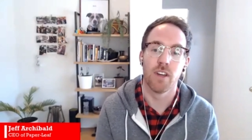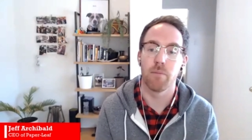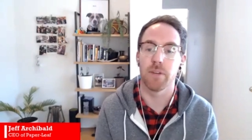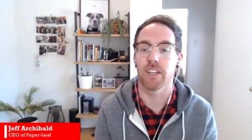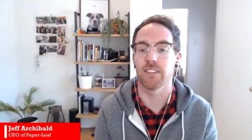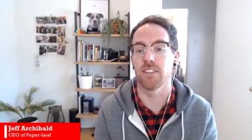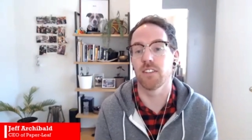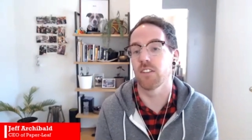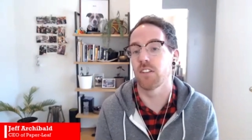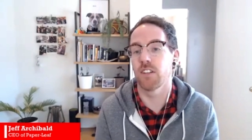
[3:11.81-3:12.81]
because it
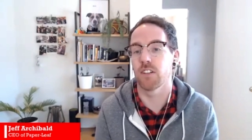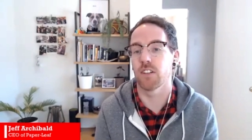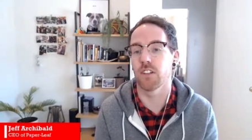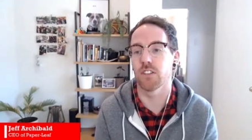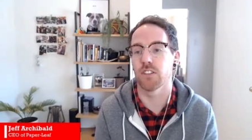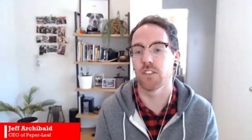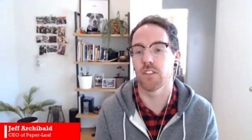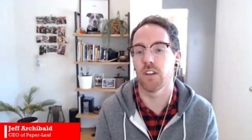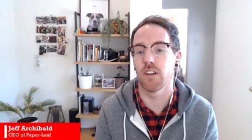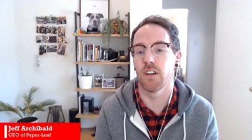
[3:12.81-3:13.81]
incurs,
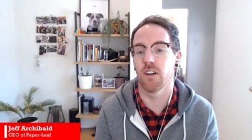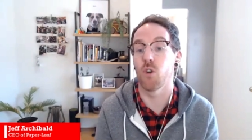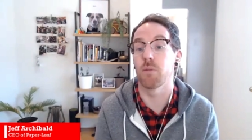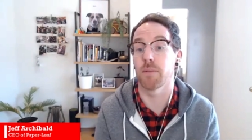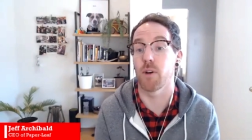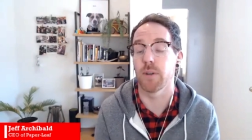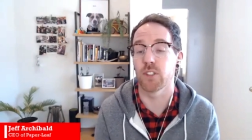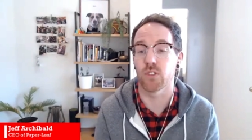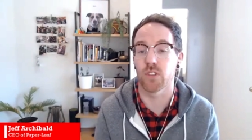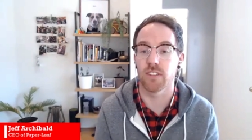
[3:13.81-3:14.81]
opens up a whole bunch
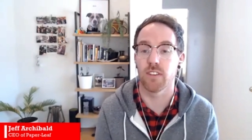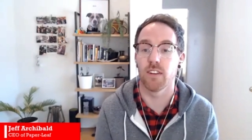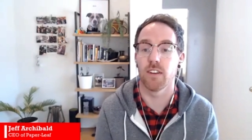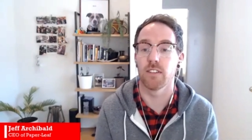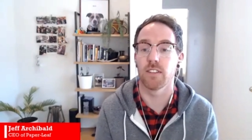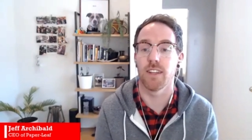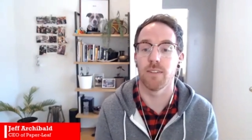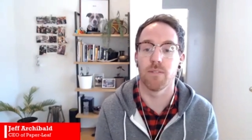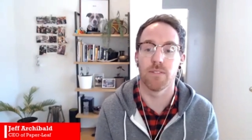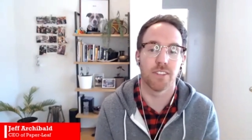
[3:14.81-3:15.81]
of risks to
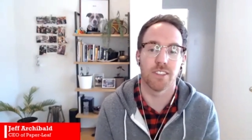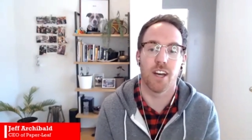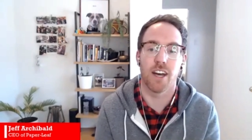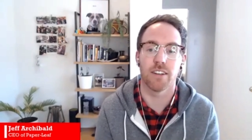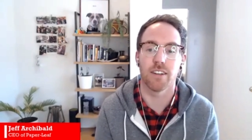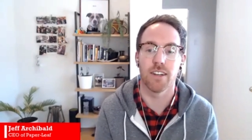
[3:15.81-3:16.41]
them to not